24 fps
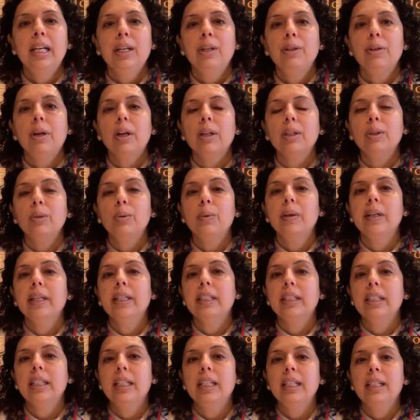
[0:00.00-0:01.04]
Not
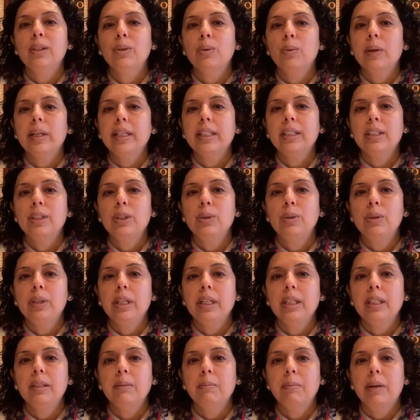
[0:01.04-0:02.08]
quite
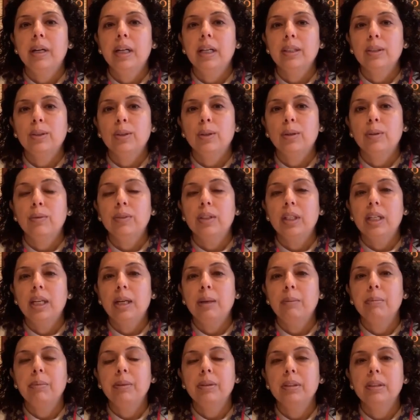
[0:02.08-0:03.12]
unique, the part of the
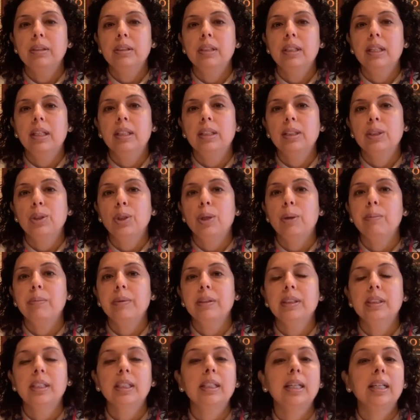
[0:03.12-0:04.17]
numbers and the
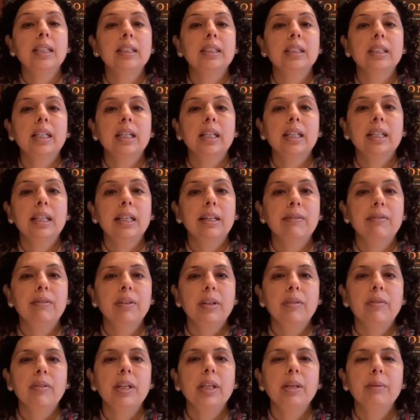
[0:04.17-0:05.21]
topics that I share
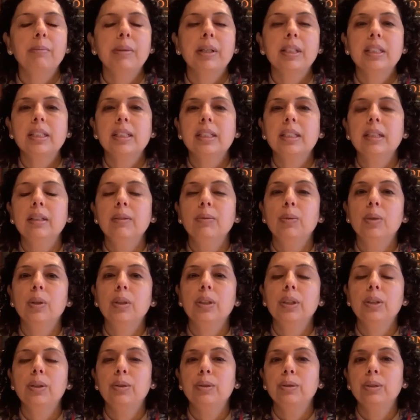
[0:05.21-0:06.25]
every week, but still
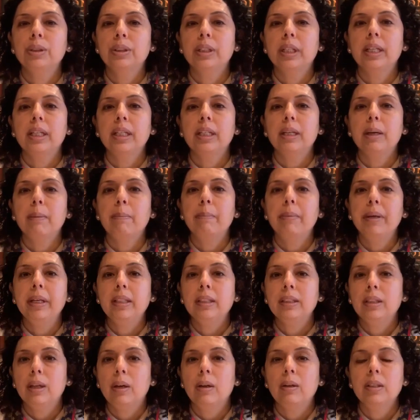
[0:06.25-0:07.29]
wanted to share a
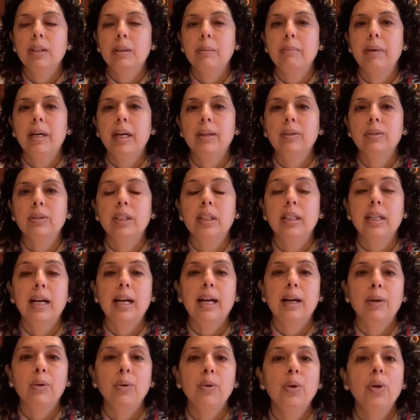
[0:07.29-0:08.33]
big thought about that,
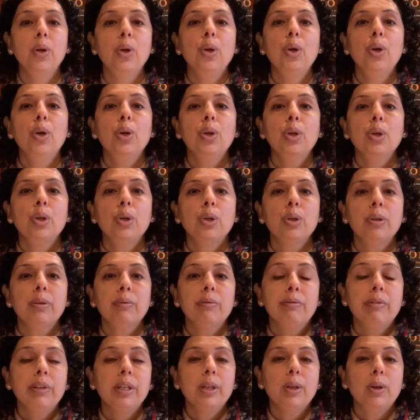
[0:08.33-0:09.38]
how
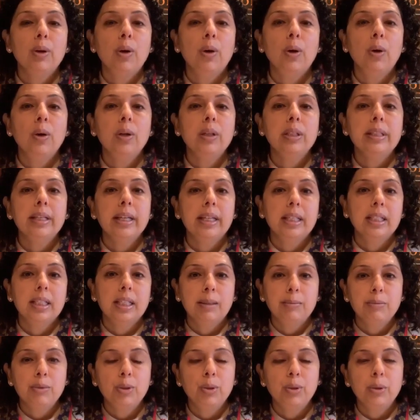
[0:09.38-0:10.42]
we all can
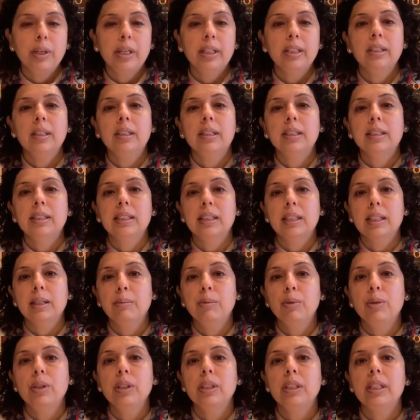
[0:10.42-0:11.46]
come together as a
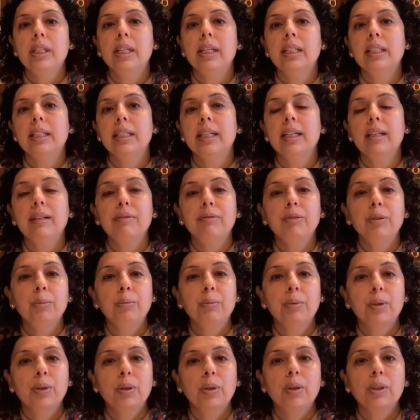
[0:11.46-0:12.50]
community and take a few
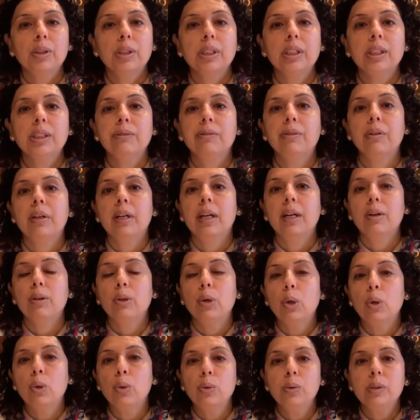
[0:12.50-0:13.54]
precautions for our
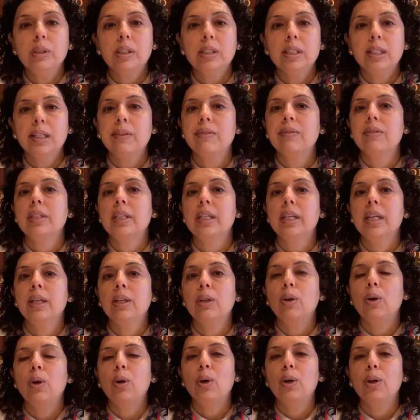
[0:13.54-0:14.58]
own safety and
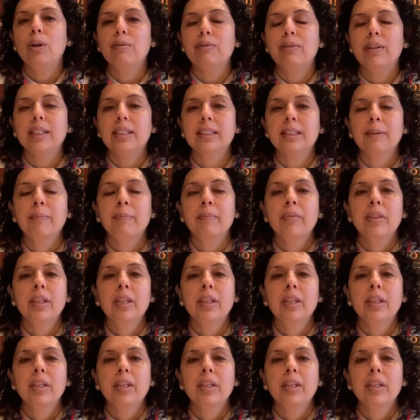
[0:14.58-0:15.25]
all of us.